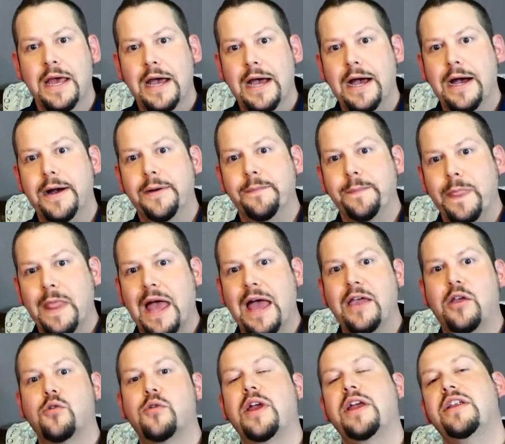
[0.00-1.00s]

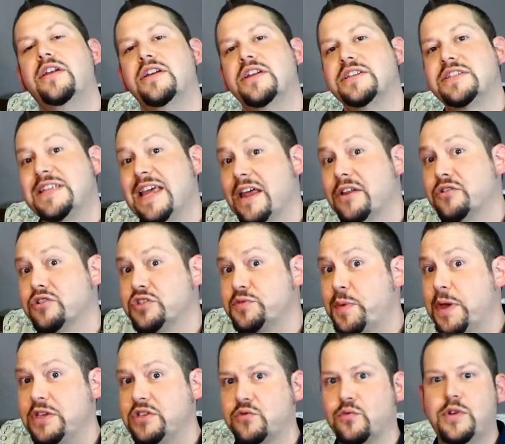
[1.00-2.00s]
I created a
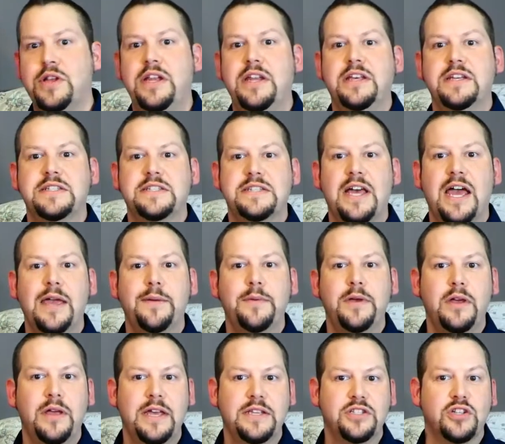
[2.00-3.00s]
standards-based reading
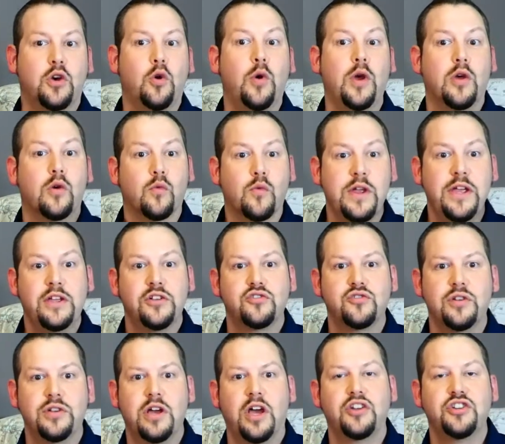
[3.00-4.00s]
assignment as a quick
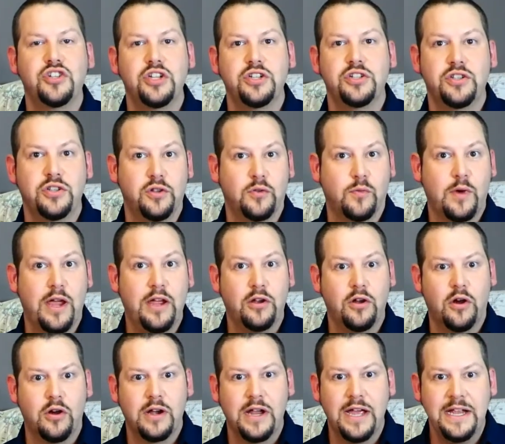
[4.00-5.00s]
reintroduction to the rain
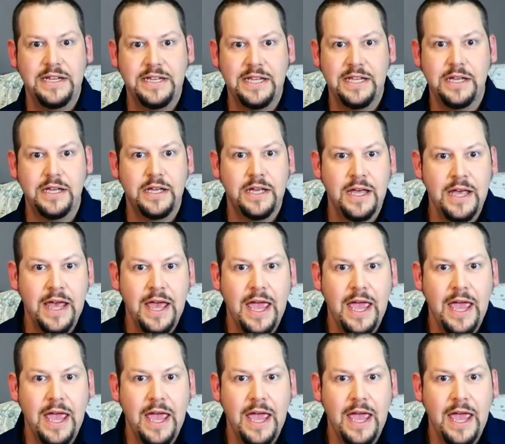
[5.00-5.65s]
art idea,